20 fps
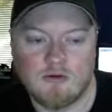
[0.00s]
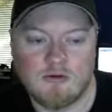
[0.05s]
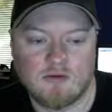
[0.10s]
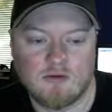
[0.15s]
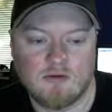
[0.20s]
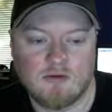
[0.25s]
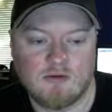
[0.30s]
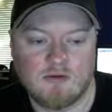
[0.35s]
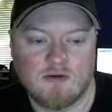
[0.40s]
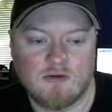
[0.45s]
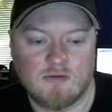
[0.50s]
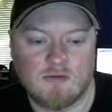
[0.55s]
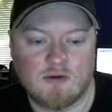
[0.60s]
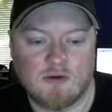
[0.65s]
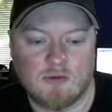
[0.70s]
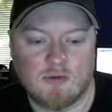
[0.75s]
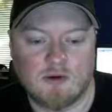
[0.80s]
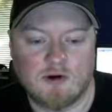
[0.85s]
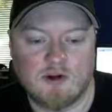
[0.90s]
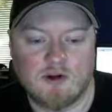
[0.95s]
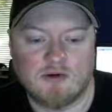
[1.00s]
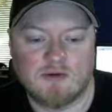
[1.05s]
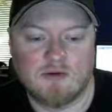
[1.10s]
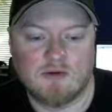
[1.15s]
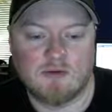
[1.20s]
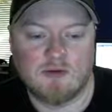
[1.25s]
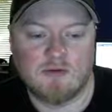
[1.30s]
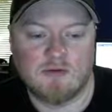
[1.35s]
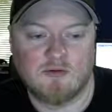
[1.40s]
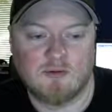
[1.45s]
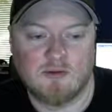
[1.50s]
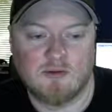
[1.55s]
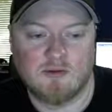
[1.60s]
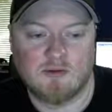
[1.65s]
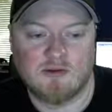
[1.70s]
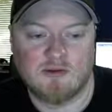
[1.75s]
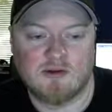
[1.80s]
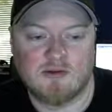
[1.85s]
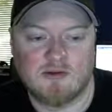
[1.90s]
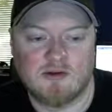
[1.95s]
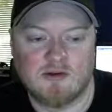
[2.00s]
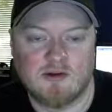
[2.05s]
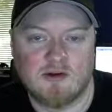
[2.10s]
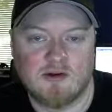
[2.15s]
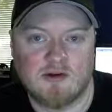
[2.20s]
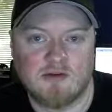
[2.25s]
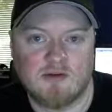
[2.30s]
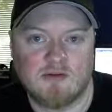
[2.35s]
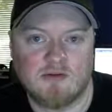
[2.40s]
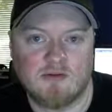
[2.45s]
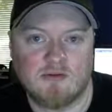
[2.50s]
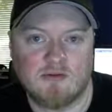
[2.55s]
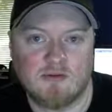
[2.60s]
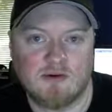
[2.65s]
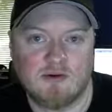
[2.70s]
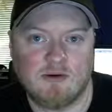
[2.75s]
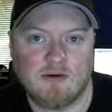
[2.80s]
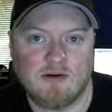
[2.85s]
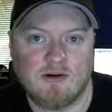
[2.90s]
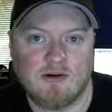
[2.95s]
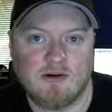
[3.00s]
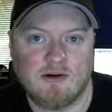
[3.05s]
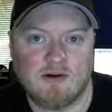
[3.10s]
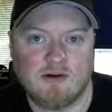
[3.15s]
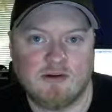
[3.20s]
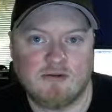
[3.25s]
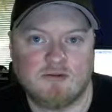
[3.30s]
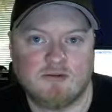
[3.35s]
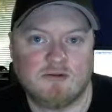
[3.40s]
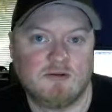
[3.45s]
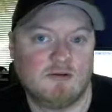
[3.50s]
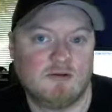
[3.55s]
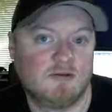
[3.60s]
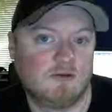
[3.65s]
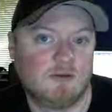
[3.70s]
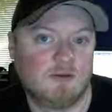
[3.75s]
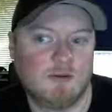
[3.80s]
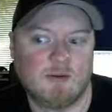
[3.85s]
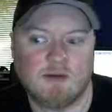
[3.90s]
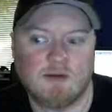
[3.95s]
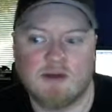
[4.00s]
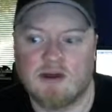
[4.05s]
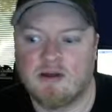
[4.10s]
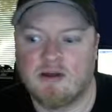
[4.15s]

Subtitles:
Didn't really work out so well for me with this window here, did it? I'll have to remember that.